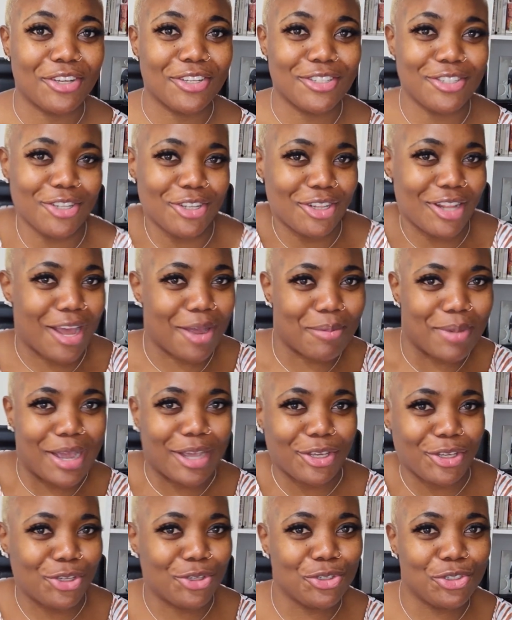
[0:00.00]
It's not like my
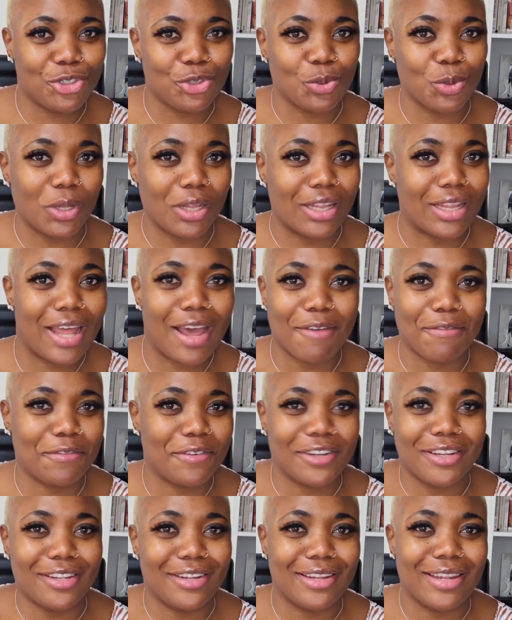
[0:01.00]
usual
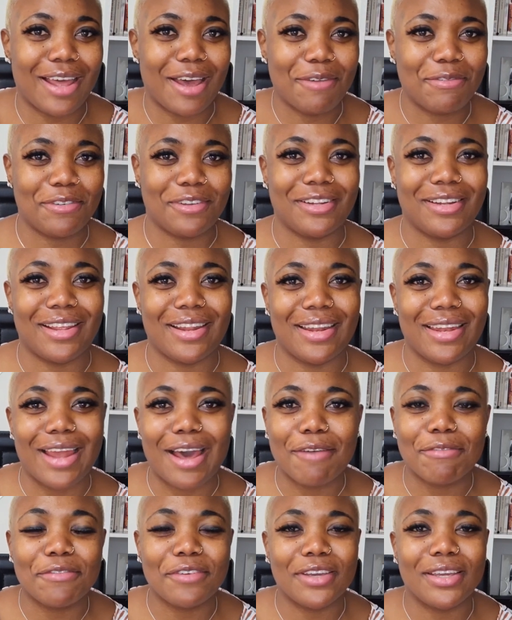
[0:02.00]
laughing and laughing and
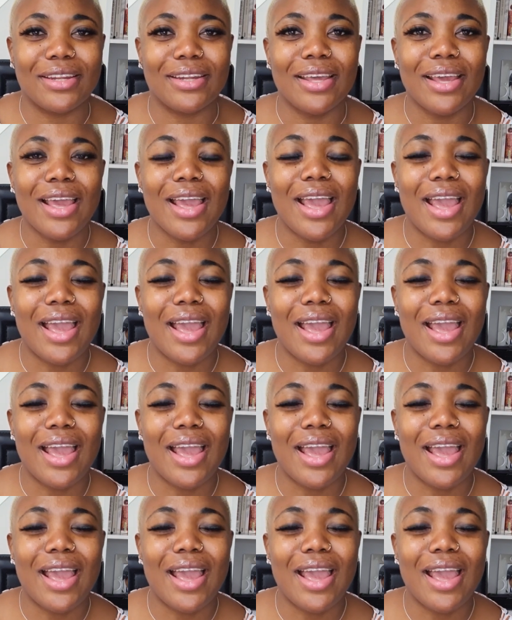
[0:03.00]
laughing.